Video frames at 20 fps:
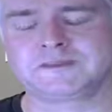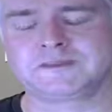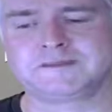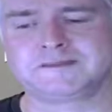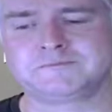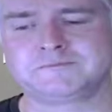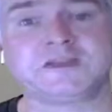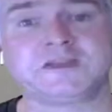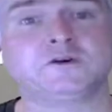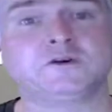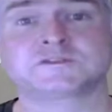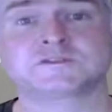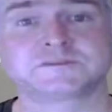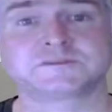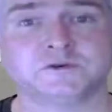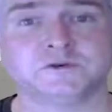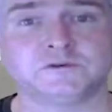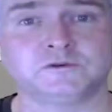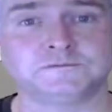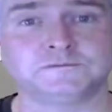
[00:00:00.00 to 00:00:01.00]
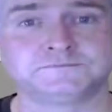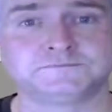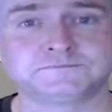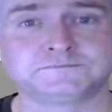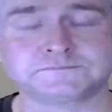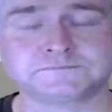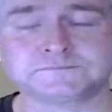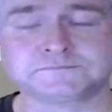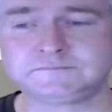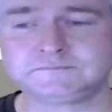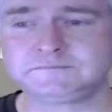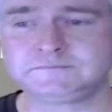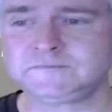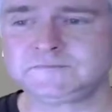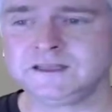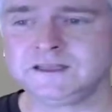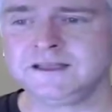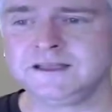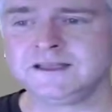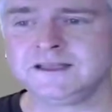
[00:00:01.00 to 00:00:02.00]
big or small.
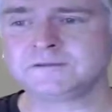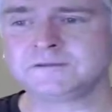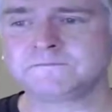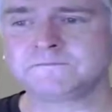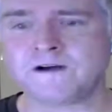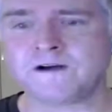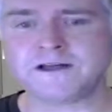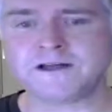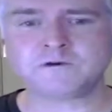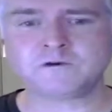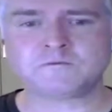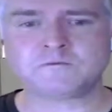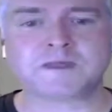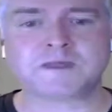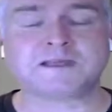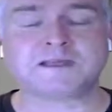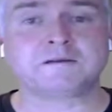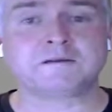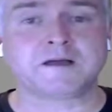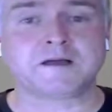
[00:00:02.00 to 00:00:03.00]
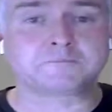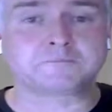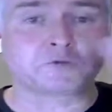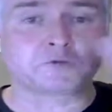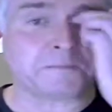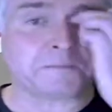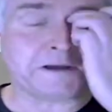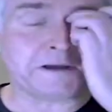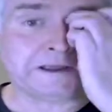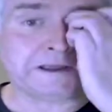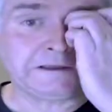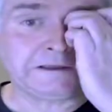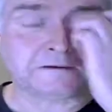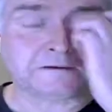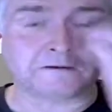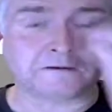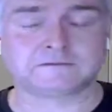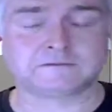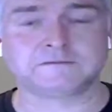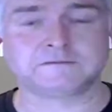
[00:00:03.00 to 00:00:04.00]
The final big property
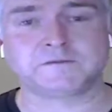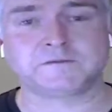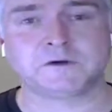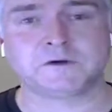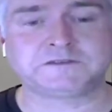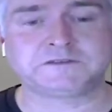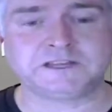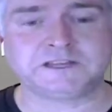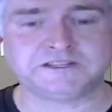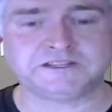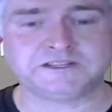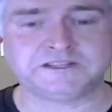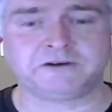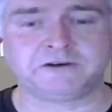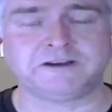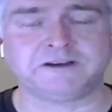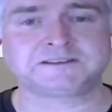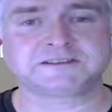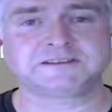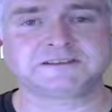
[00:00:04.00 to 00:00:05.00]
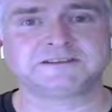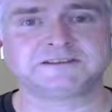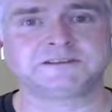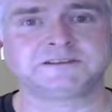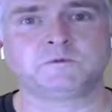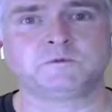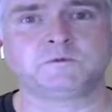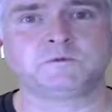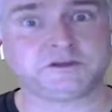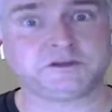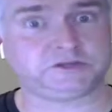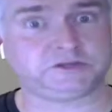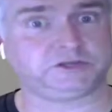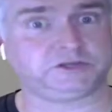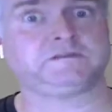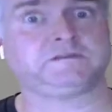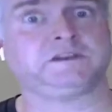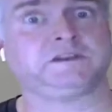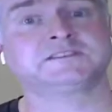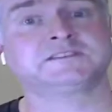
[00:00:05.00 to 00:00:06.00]
of TGRS is that we use
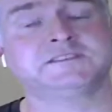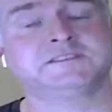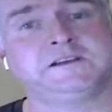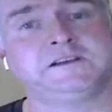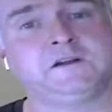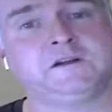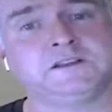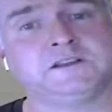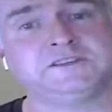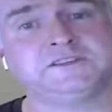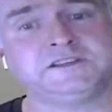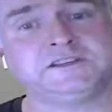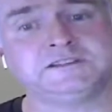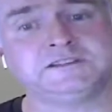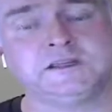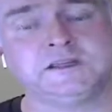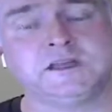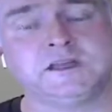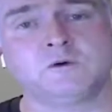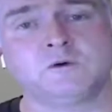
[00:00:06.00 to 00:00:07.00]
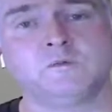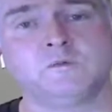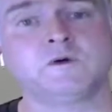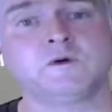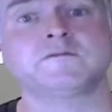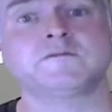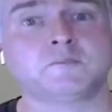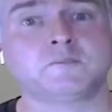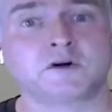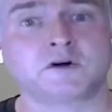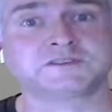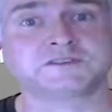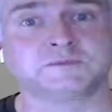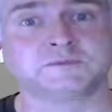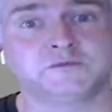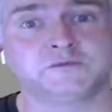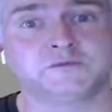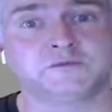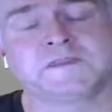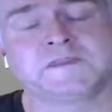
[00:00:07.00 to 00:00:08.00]
serverless technologies wherever
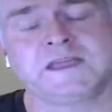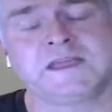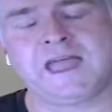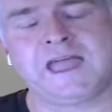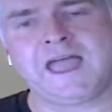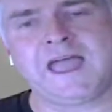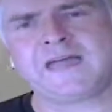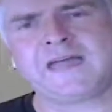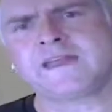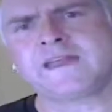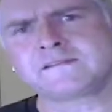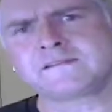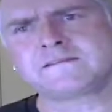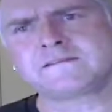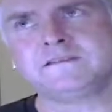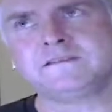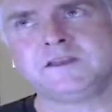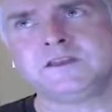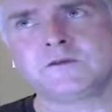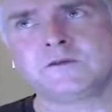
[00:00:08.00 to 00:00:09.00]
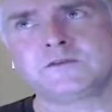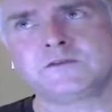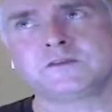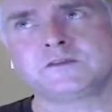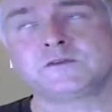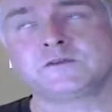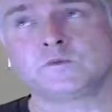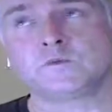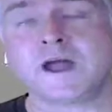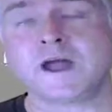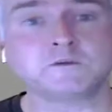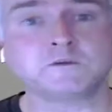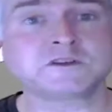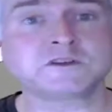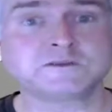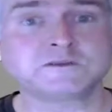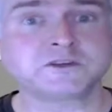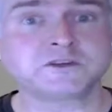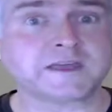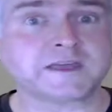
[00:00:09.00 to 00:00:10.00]
possible. And that, the way in
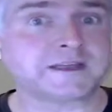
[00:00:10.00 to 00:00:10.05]
which we do that